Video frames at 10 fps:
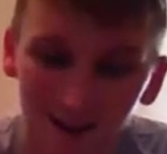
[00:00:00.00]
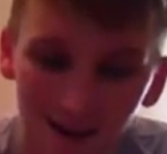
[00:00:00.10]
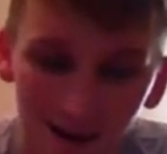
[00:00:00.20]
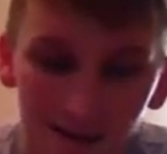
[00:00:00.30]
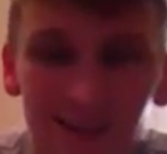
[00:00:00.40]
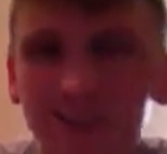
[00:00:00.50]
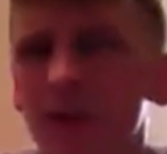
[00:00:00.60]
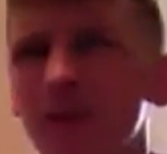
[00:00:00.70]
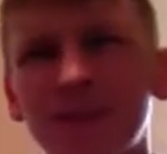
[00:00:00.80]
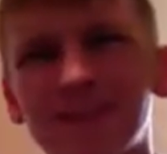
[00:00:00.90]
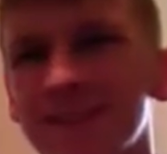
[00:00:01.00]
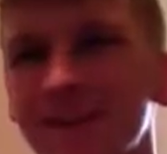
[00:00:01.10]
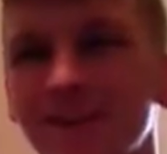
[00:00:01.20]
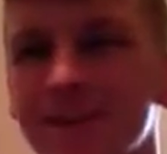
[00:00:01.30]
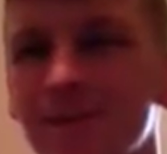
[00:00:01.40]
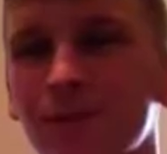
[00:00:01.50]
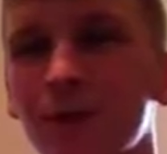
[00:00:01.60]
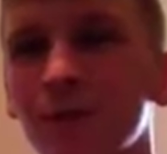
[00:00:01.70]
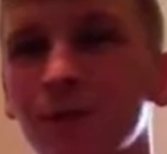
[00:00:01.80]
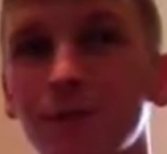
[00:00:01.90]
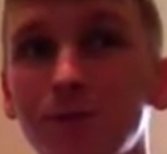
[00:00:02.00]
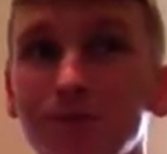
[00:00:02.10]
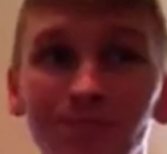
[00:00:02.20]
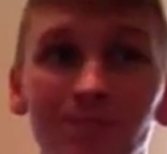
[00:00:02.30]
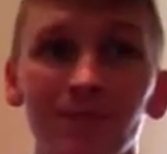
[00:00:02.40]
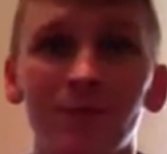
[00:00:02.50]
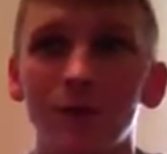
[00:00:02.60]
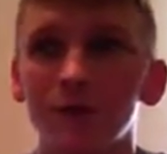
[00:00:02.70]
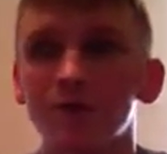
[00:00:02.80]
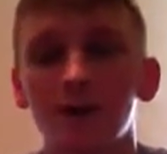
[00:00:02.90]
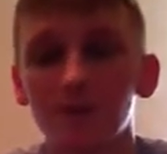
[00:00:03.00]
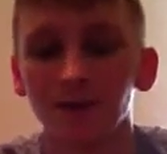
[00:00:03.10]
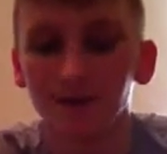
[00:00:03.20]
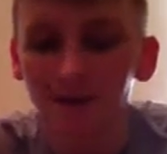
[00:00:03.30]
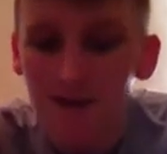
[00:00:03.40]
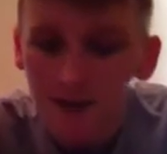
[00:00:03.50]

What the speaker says: and that's not necessarily his fault, but you've got to try, mate.